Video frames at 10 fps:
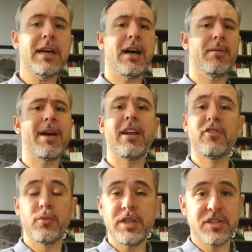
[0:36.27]
Um, and
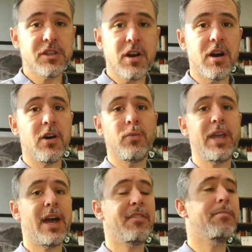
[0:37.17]
as we saw, we have